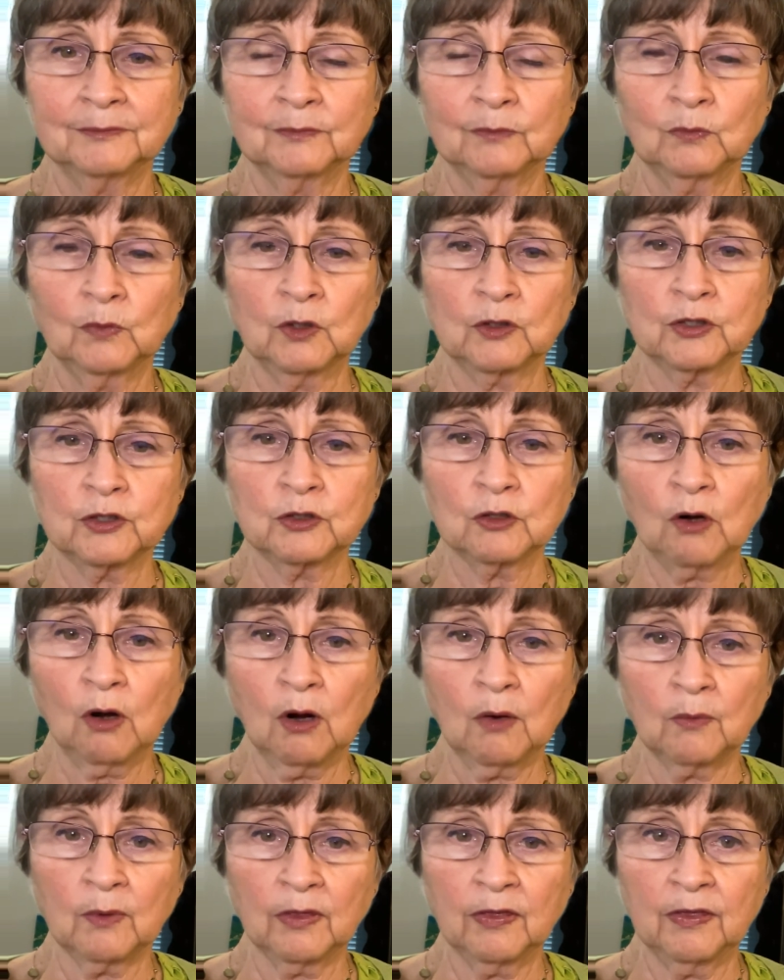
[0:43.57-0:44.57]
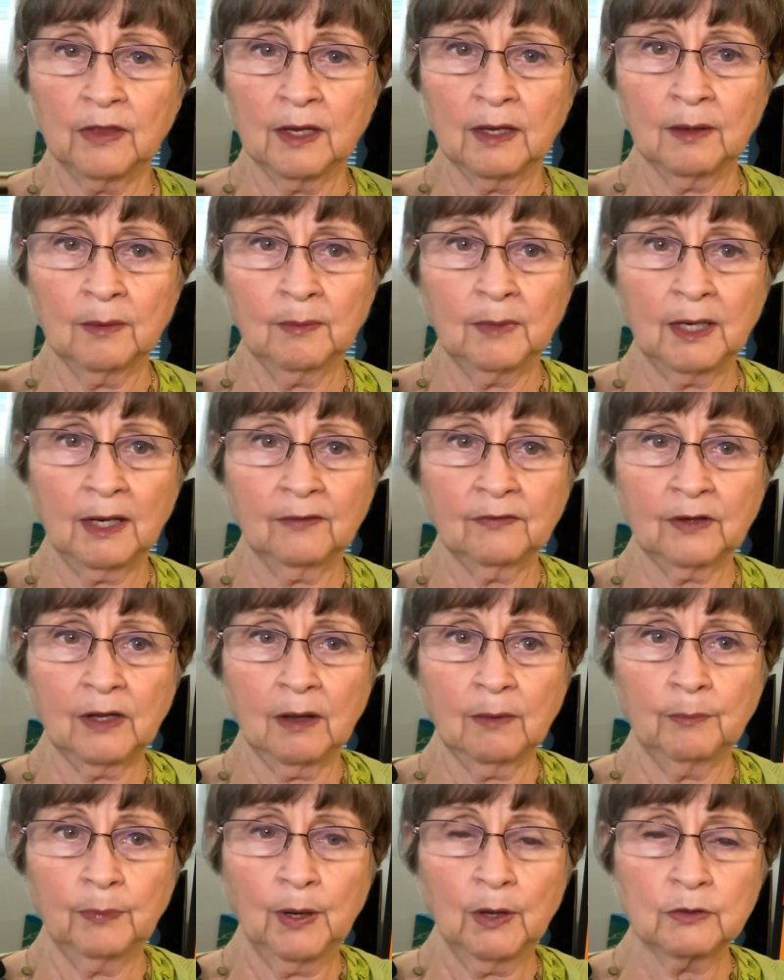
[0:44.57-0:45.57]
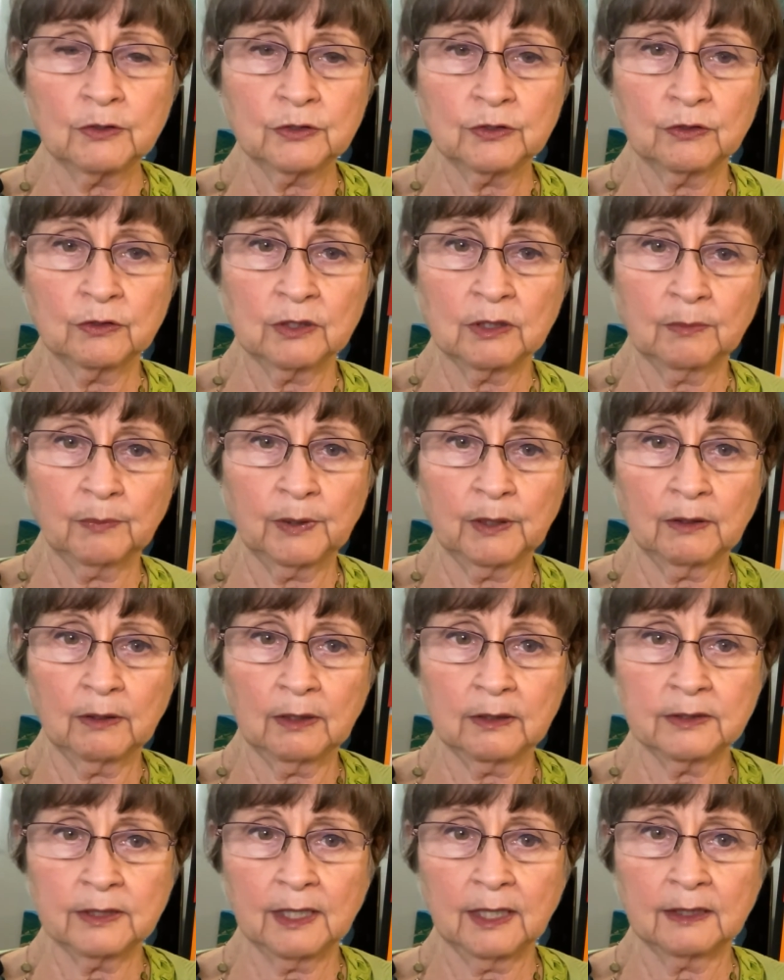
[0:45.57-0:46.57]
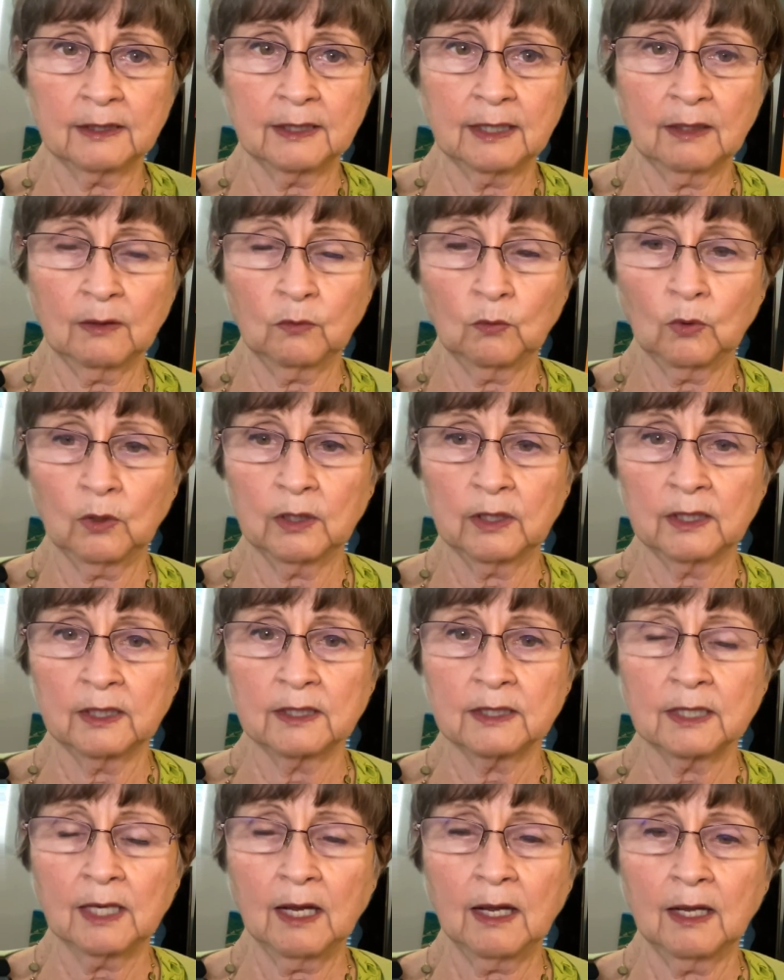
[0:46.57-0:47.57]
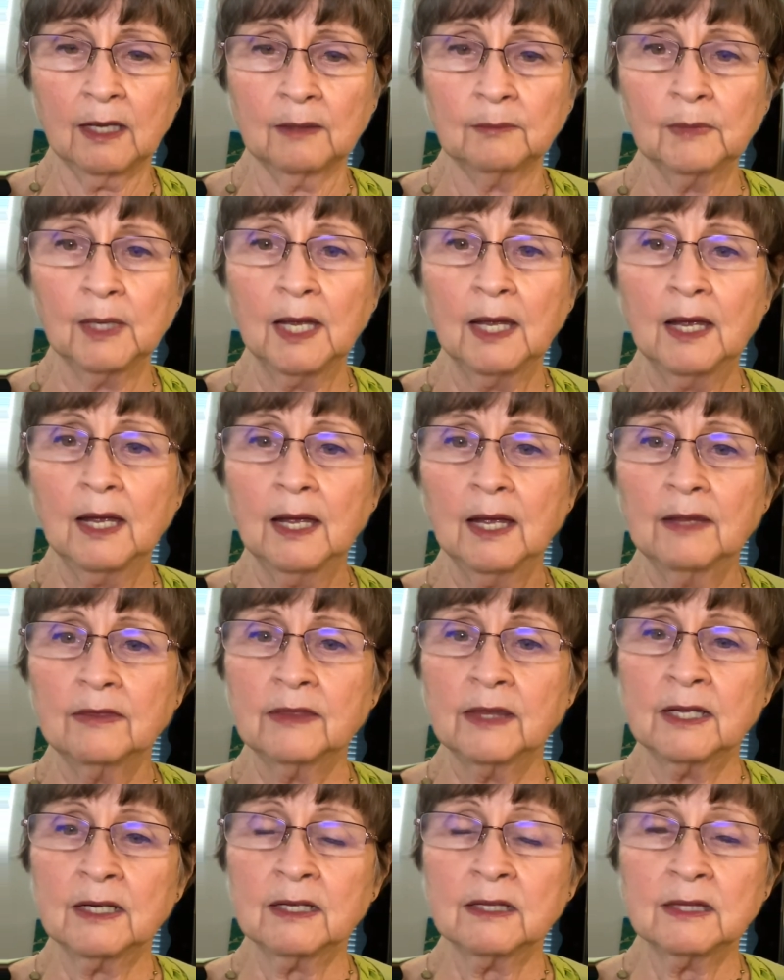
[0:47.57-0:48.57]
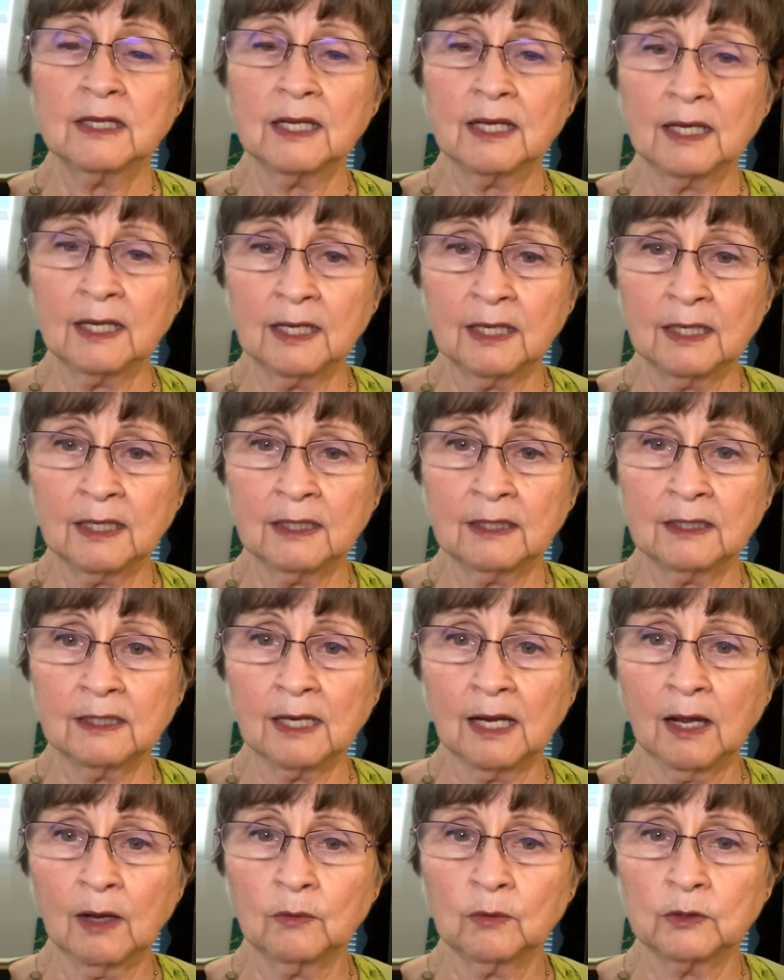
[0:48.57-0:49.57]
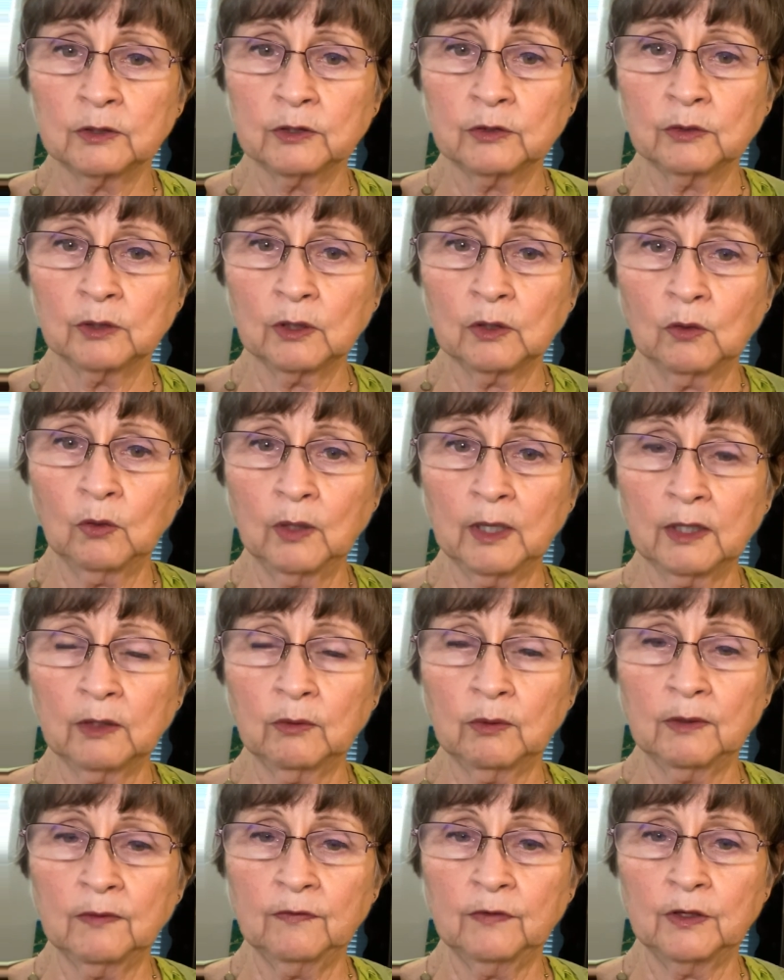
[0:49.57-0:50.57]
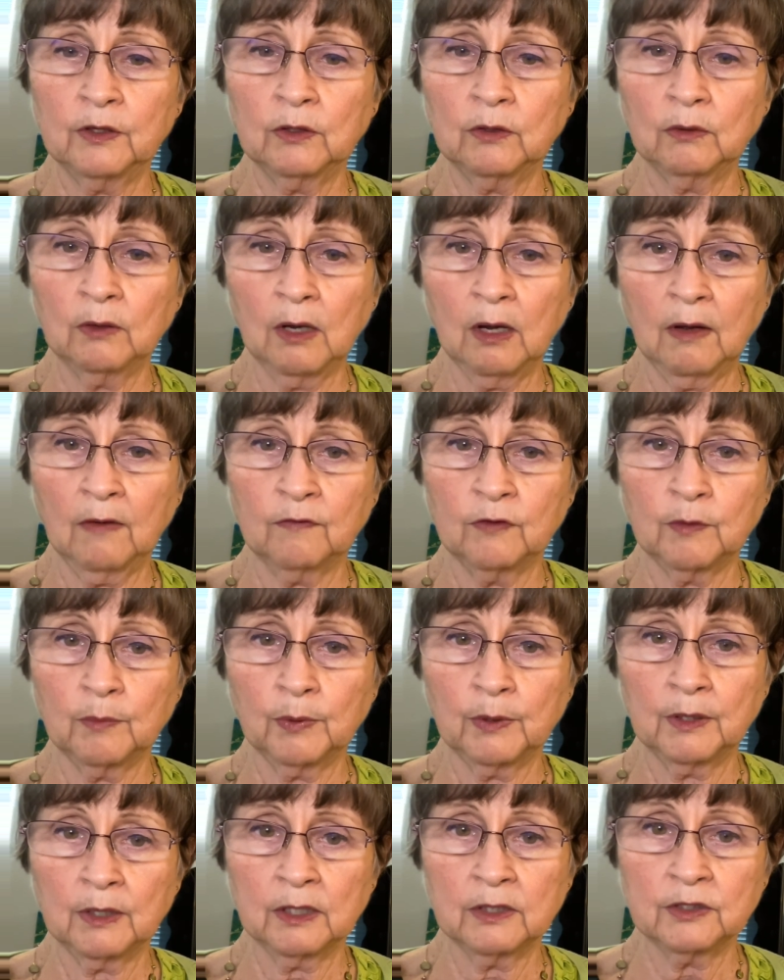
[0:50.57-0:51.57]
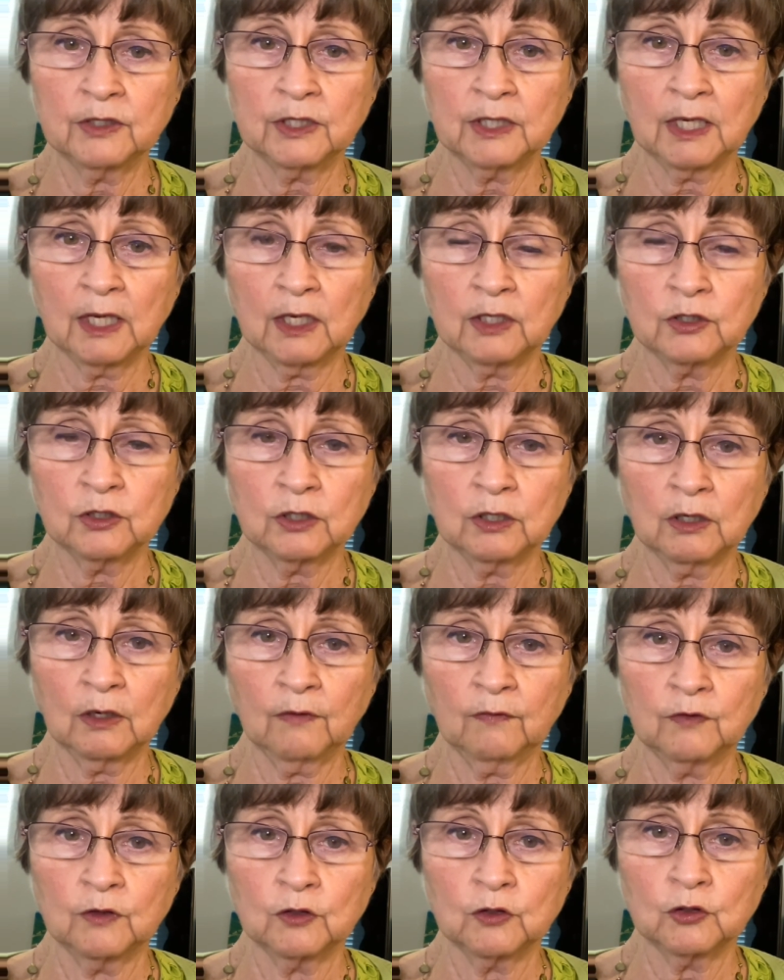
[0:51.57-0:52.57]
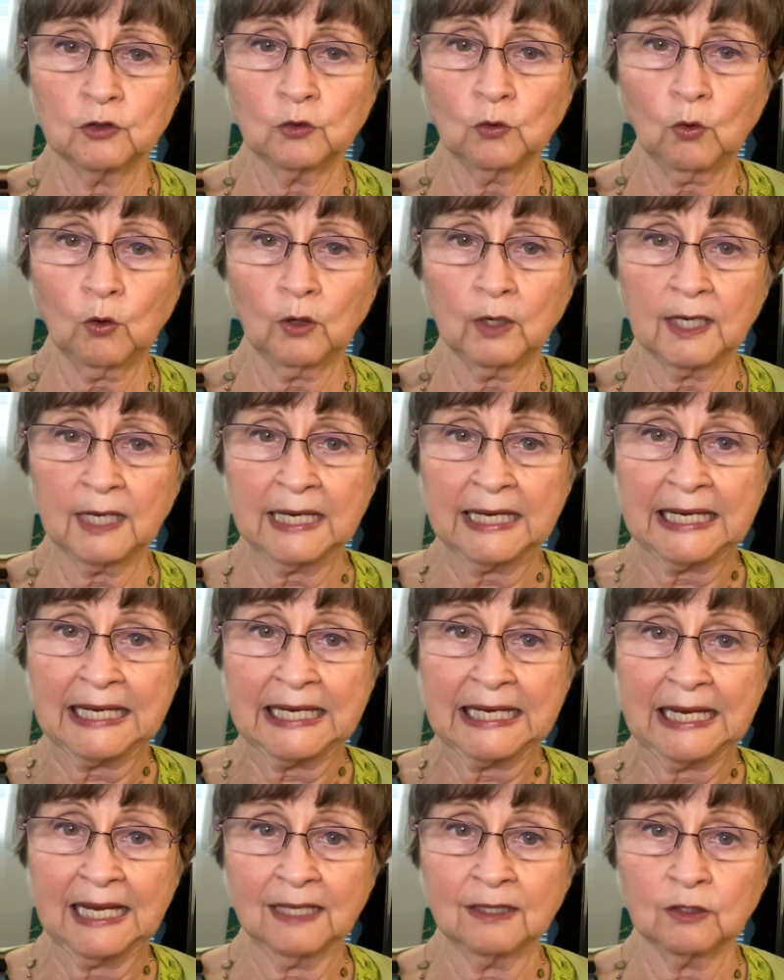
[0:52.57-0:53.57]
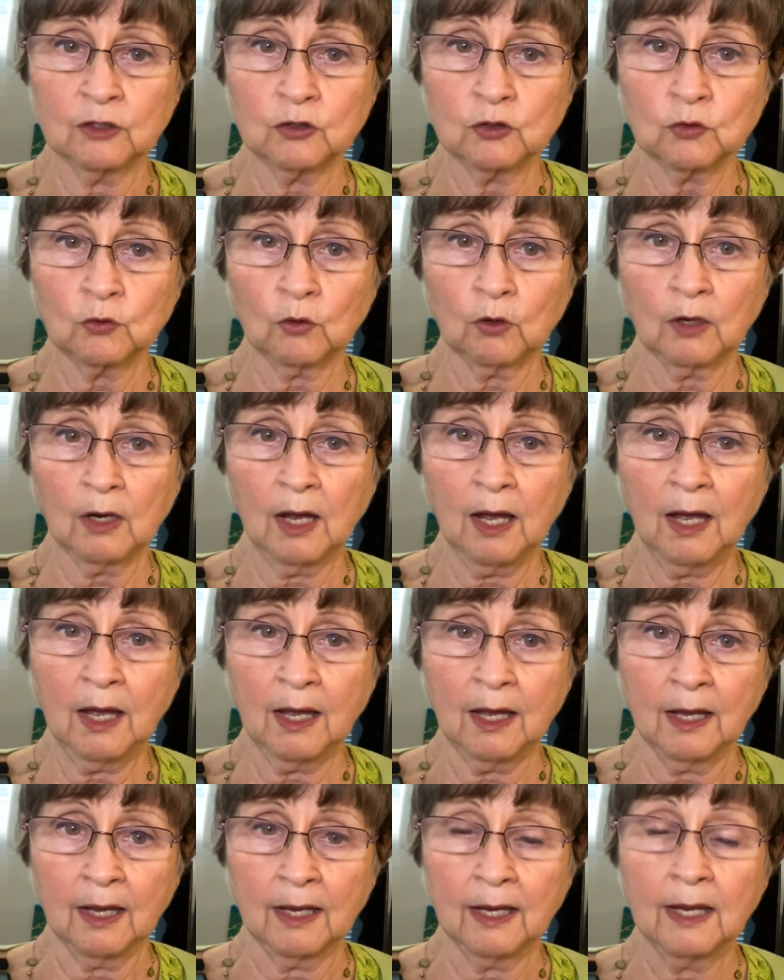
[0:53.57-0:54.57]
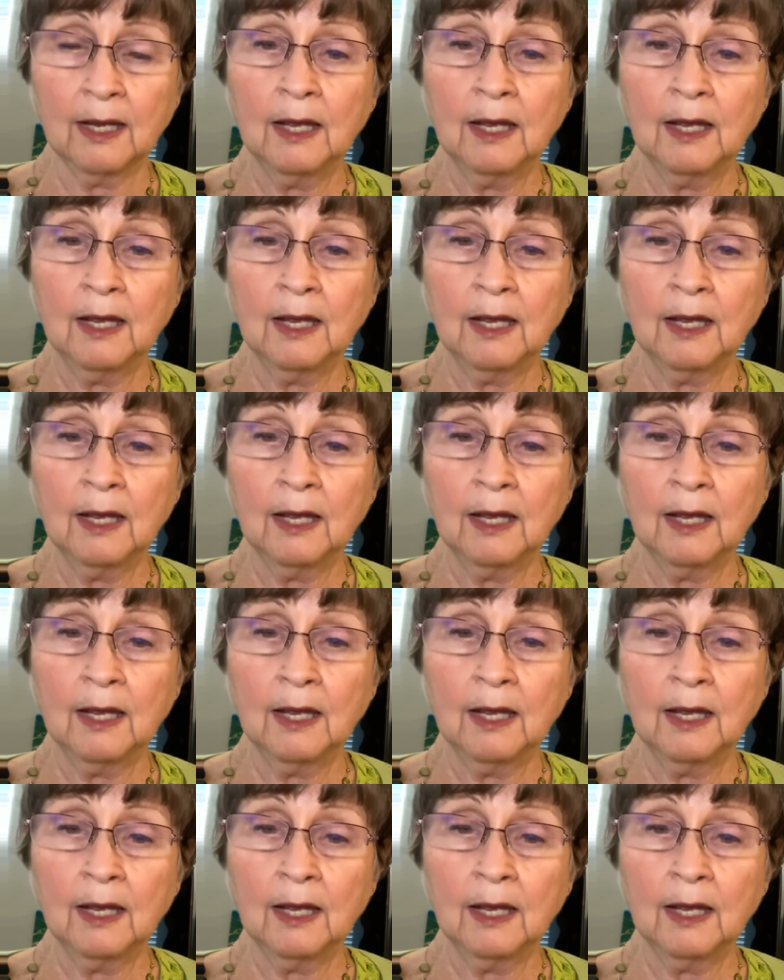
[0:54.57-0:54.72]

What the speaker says: we'll start with them, and I've got posters up here I'll take down one at a time. Then at the end, I will do a quick review of the pronunciation of the short E and the short I,